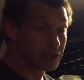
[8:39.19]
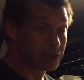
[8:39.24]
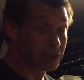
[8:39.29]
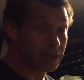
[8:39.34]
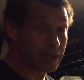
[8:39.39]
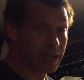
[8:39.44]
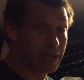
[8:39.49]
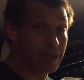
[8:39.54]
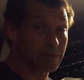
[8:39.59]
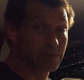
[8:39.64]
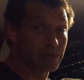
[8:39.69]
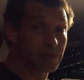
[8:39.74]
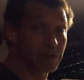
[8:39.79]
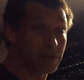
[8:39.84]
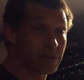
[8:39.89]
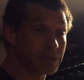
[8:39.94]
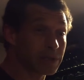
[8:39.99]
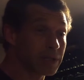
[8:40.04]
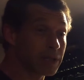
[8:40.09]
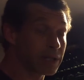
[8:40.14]
your amp
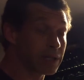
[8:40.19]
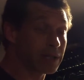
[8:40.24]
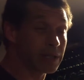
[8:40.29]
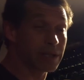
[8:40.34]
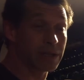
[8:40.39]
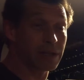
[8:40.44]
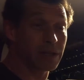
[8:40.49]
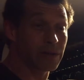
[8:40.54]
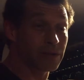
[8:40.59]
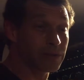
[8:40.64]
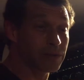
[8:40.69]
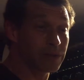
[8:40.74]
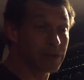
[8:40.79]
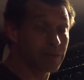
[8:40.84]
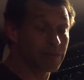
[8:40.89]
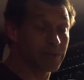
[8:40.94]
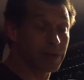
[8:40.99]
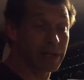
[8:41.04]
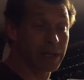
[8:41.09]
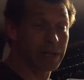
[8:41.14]
draw is going to, you
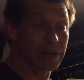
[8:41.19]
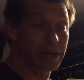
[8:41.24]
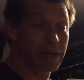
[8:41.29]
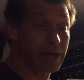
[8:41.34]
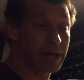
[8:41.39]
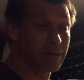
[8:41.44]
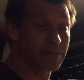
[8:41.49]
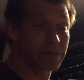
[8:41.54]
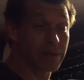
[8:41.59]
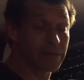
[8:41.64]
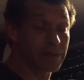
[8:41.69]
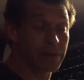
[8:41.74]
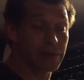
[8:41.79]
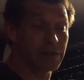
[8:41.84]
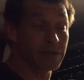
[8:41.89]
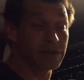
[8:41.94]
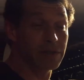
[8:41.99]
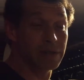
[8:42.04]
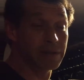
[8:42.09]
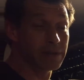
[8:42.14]
could bring your amp, if you're
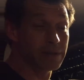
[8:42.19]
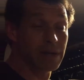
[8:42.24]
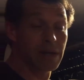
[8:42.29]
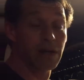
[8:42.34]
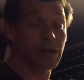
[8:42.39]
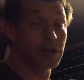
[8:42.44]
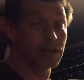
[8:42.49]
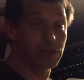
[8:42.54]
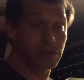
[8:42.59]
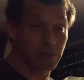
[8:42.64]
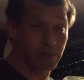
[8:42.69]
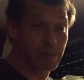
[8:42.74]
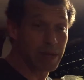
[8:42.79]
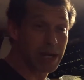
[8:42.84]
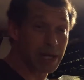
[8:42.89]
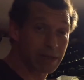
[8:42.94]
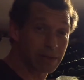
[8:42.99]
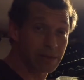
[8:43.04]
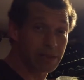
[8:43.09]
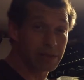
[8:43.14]
using 100
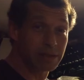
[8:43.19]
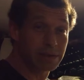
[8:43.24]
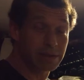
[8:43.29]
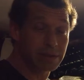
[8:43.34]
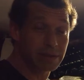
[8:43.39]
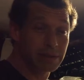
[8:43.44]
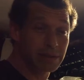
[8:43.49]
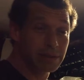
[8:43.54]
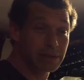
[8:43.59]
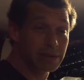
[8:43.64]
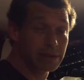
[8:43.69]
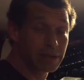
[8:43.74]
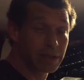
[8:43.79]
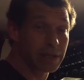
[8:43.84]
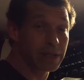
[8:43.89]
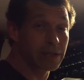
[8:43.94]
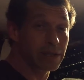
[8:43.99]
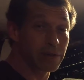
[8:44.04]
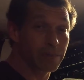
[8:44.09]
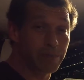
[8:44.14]
batteries
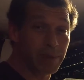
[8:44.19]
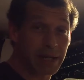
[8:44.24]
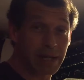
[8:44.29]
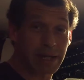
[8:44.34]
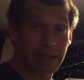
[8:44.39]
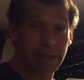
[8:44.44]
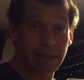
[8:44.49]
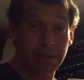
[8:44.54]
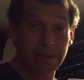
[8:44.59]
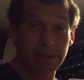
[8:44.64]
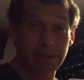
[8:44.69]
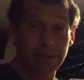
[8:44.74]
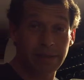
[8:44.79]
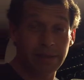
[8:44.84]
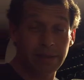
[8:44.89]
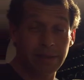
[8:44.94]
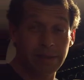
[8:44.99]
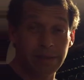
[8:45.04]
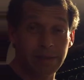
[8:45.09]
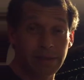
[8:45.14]
in your bank,
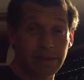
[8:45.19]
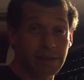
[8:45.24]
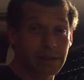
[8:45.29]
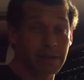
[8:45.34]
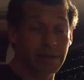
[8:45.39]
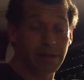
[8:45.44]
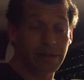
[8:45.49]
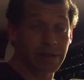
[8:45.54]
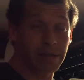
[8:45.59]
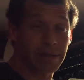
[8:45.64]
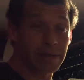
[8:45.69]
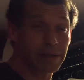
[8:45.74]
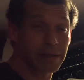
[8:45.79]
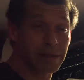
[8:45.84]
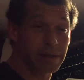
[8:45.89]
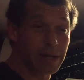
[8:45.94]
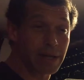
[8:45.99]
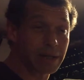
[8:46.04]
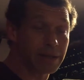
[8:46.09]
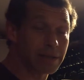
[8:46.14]

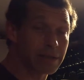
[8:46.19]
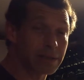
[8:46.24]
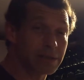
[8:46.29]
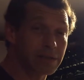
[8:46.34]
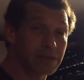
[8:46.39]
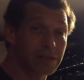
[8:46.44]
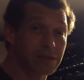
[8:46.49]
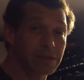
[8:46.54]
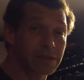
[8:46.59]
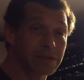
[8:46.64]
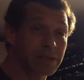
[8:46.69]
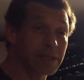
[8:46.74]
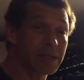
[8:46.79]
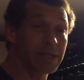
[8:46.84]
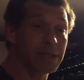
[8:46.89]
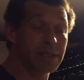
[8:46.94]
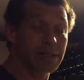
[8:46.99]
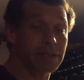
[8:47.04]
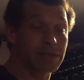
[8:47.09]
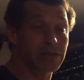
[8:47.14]
you're not going to
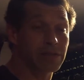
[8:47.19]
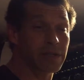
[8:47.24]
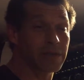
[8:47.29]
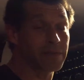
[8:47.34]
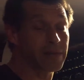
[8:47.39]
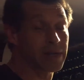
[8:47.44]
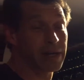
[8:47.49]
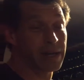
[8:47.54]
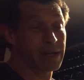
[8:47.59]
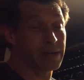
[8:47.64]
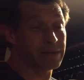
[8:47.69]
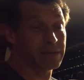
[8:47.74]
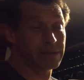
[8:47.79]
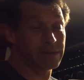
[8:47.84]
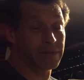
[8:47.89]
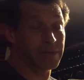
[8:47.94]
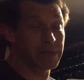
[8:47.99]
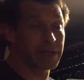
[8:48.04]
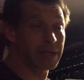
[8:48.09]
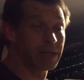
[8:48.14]
see this if you have,
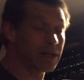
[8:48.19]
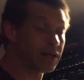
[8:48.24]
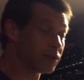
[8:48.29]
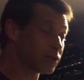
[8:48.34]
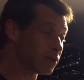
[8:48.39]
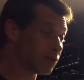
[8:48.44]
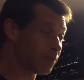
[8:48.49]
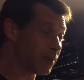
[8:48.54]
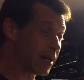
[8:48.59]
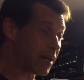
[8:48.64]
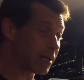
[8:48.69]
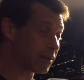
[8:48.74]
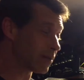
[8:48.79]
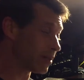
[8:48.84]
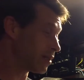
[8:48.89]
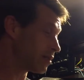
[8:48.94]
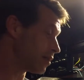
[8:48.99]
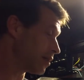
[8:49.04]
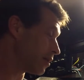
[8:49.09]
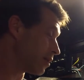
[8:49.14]
so if you got 100
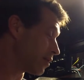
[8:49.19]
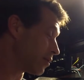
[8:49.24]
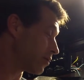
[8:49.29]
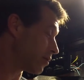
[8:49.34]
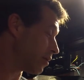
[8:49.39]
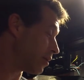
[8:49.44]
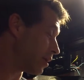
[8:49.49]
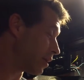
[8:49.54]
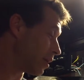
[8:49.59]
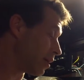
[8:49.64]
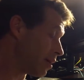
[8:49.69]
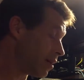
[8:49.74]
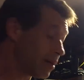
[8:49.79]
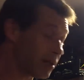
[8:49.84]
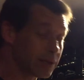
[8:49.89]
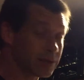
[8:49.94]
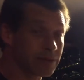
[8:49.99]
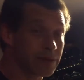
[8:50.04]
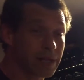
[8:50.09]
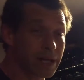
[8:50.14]
batteries and you're drawing
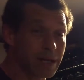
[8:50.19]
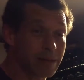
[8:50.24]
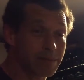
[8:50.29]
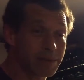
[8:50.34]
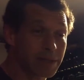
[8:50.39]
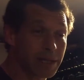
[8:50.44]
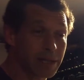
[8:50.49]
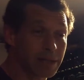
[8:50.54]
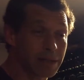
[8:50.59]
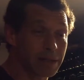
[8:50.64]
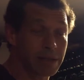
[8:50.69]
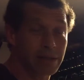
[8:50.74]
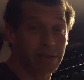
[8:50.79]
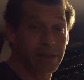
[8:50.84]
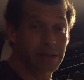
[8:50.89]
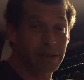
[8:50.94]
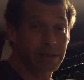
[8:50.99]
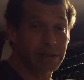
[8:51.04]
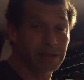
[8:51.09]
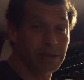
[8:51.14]
100 amps out of there,
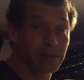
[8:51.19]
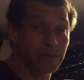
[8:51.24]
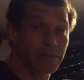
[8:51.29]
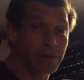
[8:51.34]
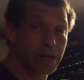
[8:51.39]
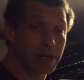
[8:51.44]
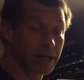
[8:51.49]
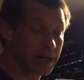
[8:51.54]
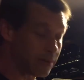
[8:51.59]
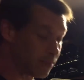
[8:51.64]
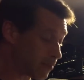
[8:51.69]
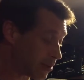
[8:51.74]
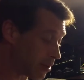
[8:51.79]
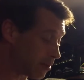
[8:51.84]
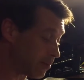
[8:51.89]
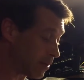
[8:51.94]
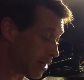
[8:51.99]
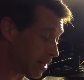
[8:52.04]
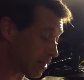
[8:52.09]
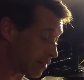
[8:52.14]
you're going to see 1 amp
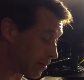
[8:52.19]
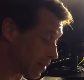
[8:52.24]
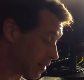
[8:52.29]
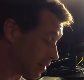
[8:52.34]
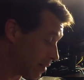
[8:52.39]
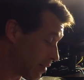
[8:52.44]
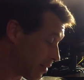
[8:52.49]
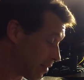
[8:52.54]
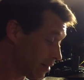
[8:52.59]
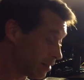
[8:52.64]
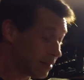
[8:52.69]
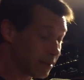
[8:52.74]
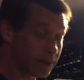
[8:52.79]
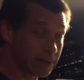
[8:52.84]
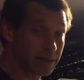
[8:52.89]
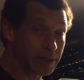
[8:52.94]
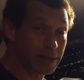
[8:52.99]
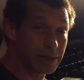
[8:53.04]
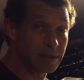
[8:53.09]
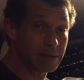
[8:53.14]
per battery.
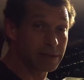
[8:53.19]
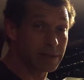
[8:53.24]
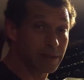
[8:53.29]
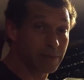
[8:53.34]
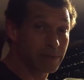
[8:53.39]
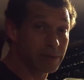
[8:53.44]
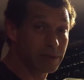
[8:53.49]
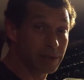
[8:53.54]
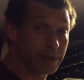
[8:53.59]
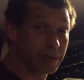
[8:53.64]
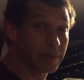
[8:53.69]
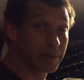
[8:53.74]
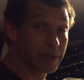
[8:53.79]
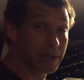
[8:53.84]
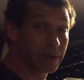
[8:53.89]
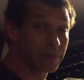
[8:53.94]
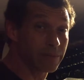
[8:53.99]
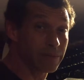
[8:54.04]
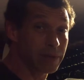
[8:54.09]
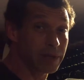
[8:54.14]
Okay, these numbers are going to
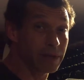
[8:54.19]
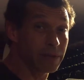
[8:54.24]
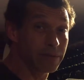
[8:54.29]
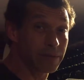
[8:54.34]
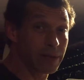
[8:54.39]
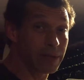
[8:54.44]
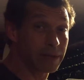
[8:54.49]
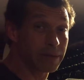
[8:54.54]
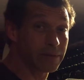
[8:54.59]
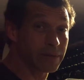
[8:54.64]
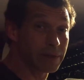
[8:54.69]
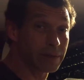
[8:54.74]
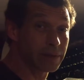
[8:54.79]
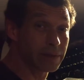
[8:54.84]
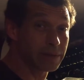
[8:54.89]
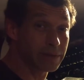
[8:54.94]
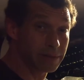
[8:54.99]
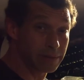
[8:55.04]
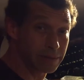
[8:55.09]
become real relevant